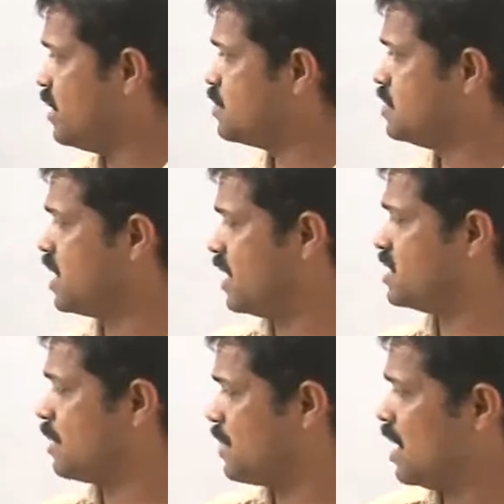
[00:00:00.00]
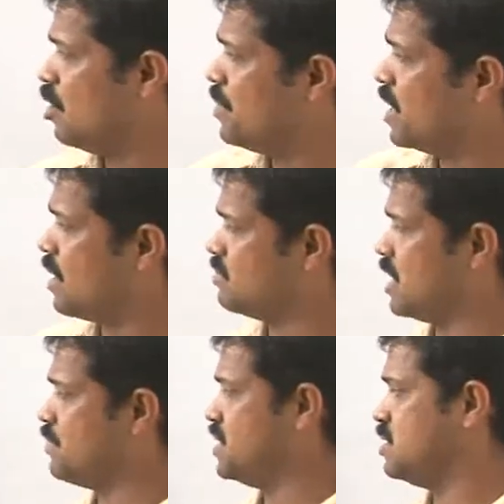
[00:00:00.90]
is the value becomes
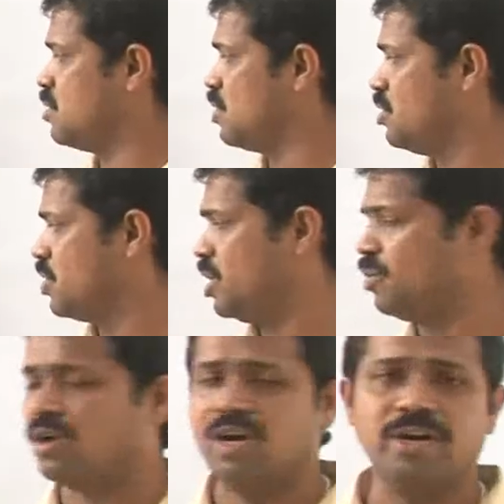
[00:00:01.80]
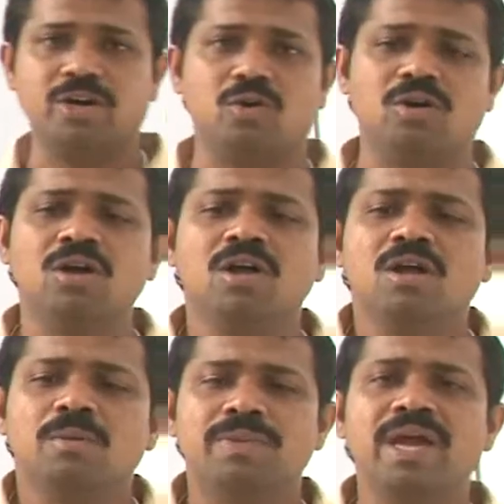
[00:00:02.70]
F is equal to Q1 into
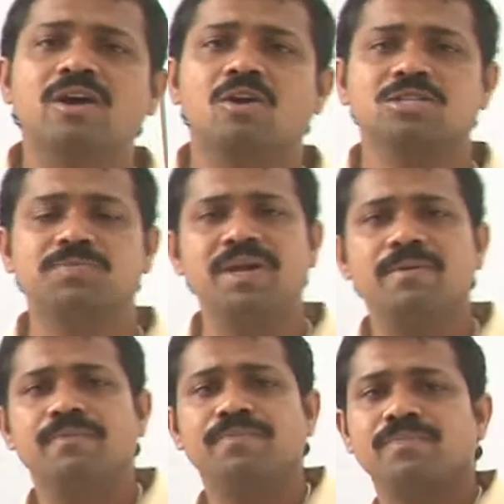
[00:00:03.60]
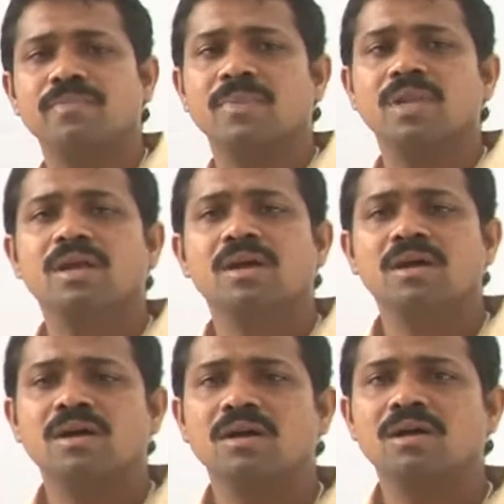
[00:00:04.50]
V cross B.
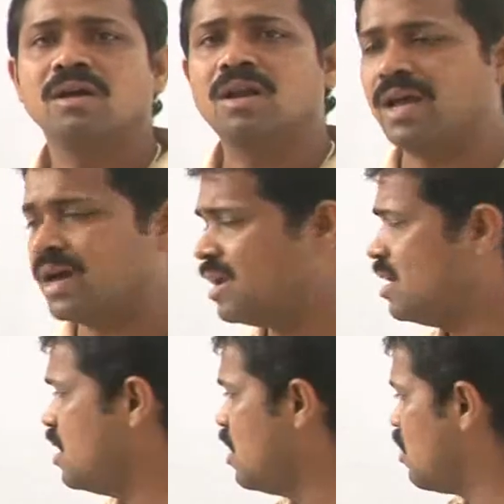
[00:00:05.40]
Clear?